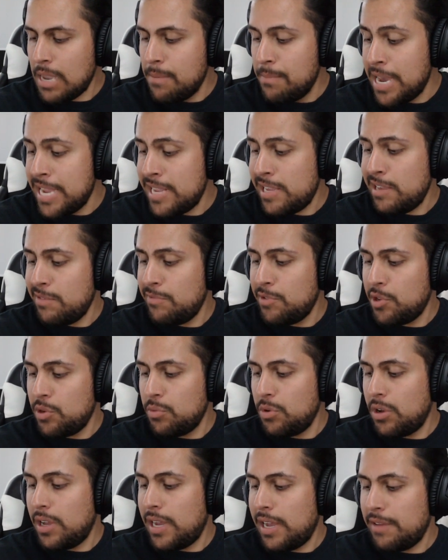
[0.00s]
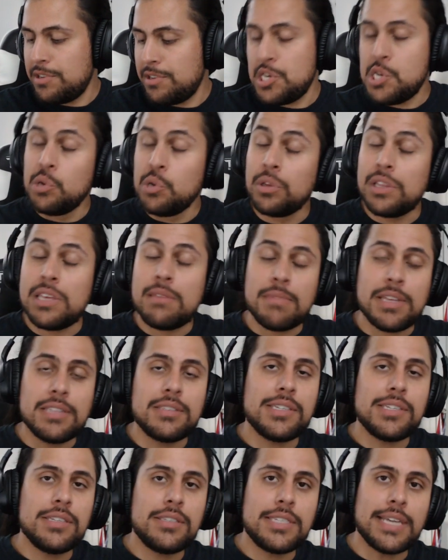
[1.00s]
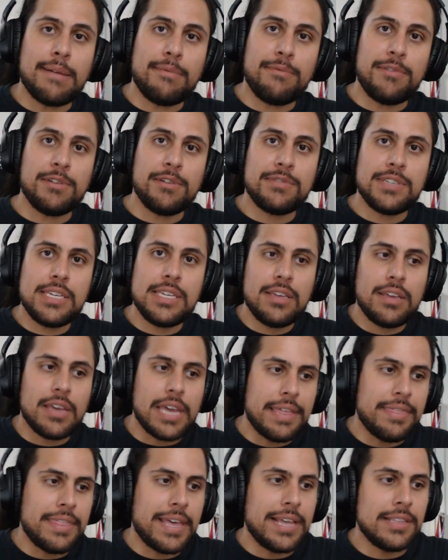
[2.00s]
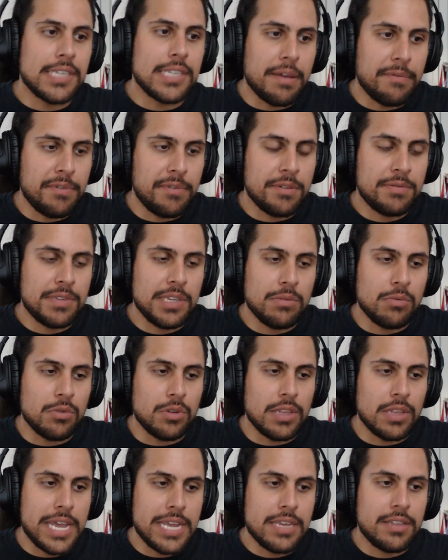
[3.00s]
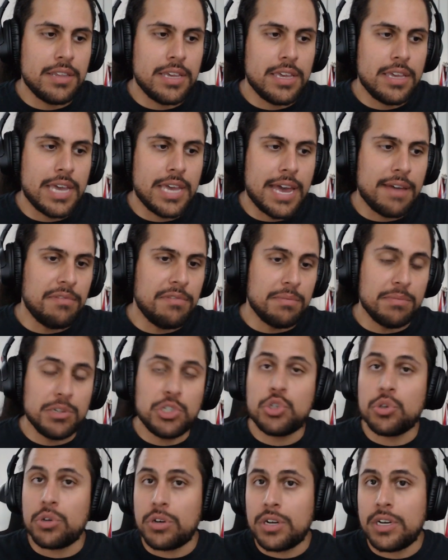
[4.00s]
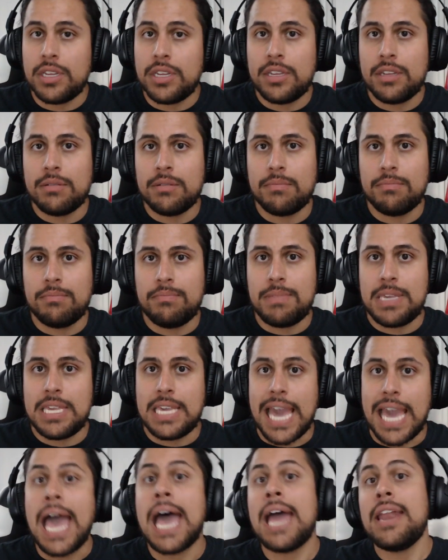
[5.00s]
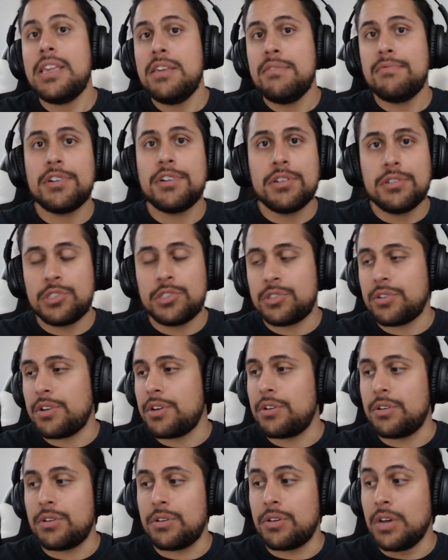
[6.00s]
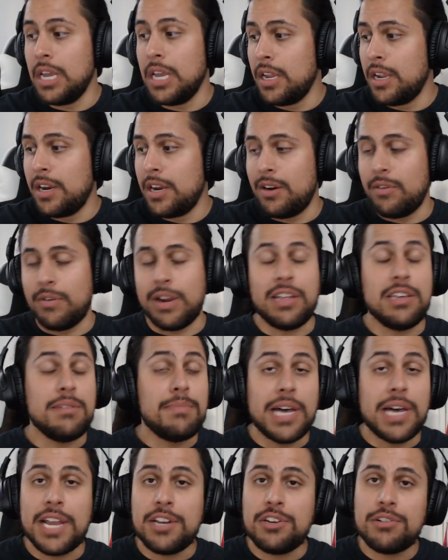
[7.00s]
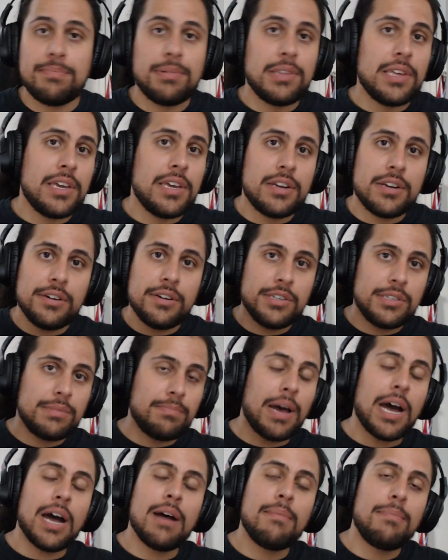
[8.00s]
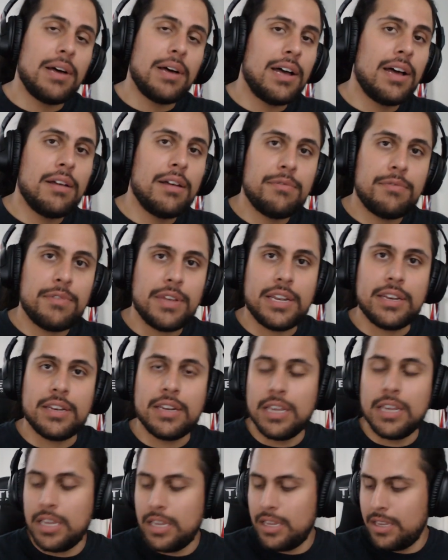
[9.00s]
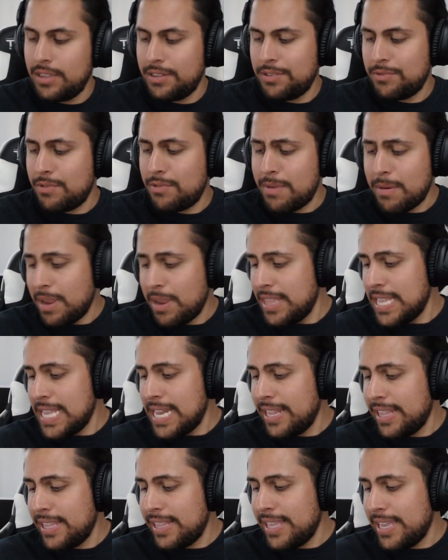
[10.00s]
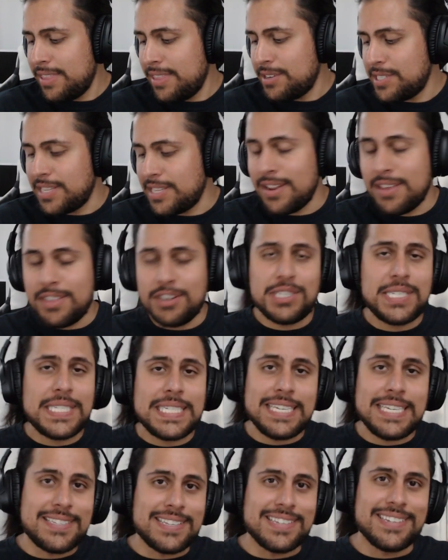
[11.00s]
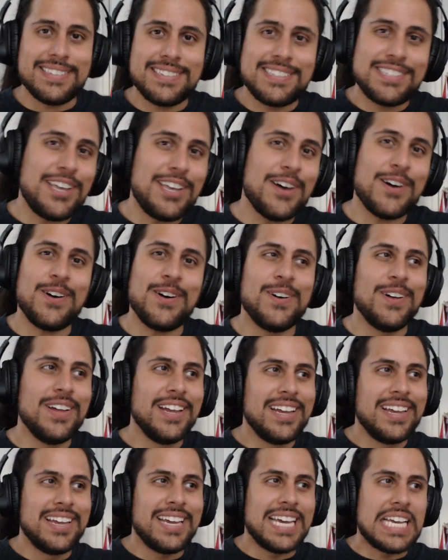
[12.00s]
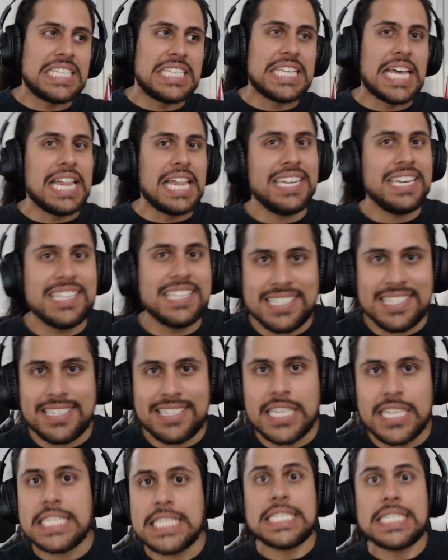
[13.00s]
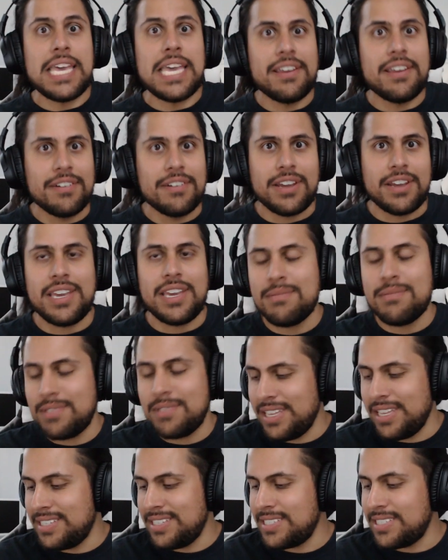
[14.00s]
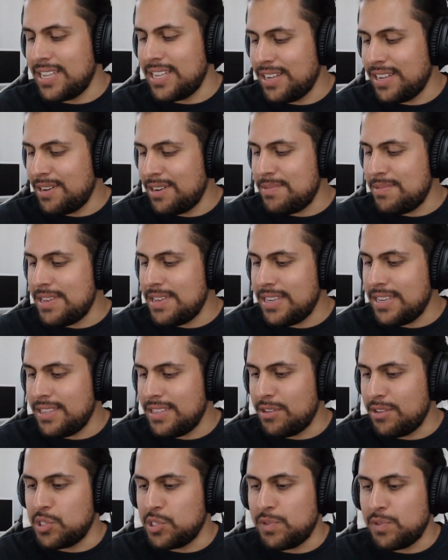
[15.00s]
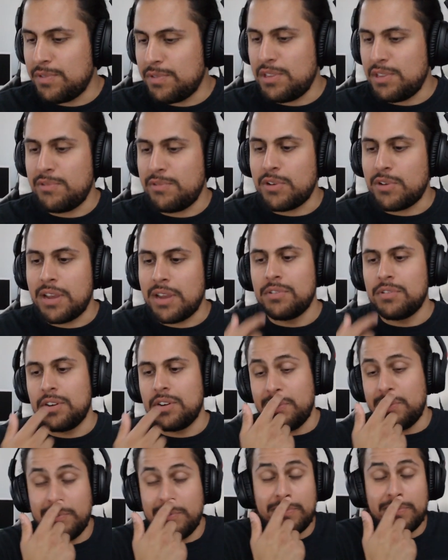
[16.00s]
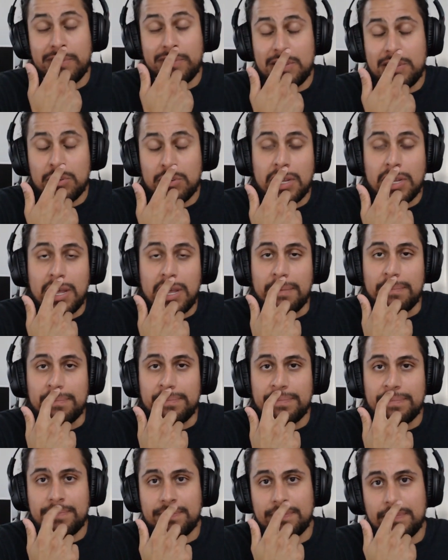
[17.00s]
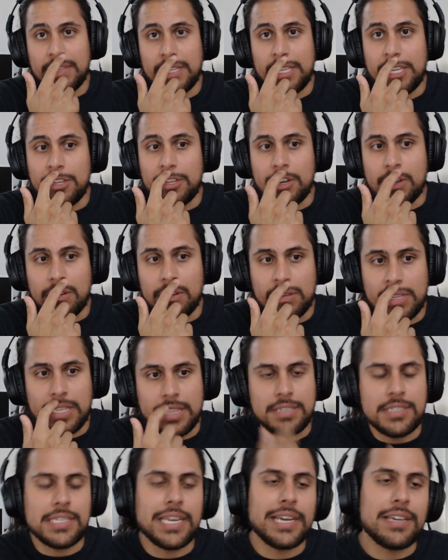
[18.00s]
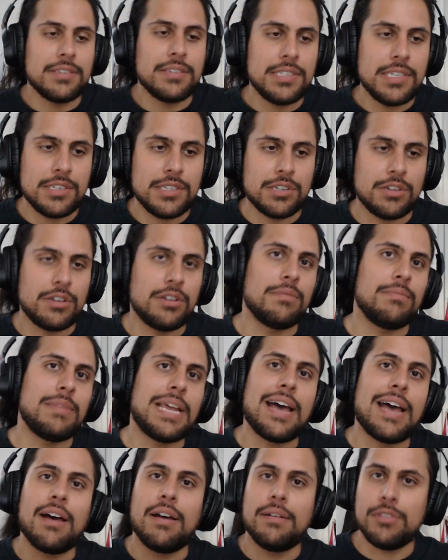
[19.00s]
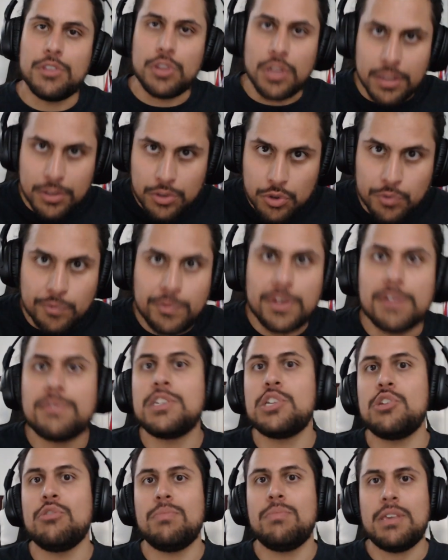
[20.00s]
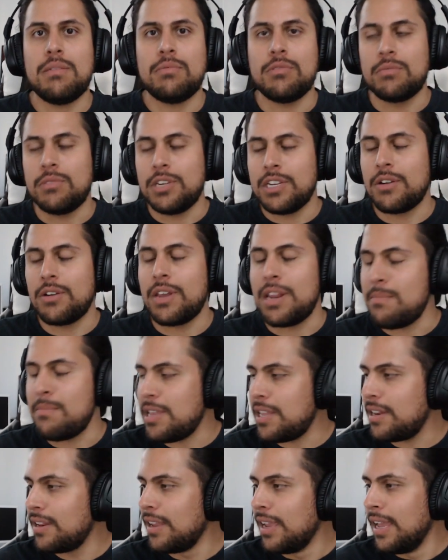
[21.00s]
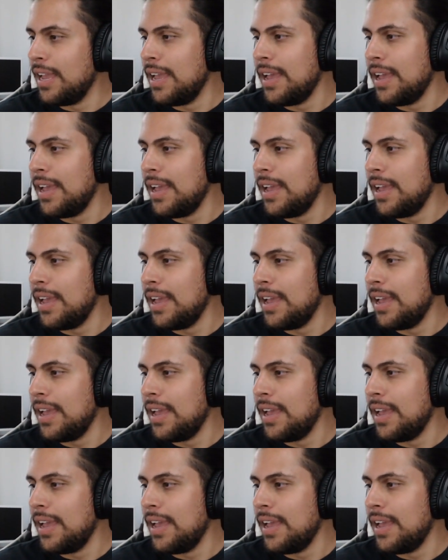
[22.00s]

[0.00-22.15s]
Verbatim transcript: by Evo, we'll have a newly minted top 50, and that top 50 will likely have the majority be at Evo. So, rally behind your players, pop off, and remember at the end of the day, there's another season. So, it's not like it's this is it, right? It's not going to be those 50 forever. A new 50 will come, you know, in the second season or not 50 new people, but you know what I mean.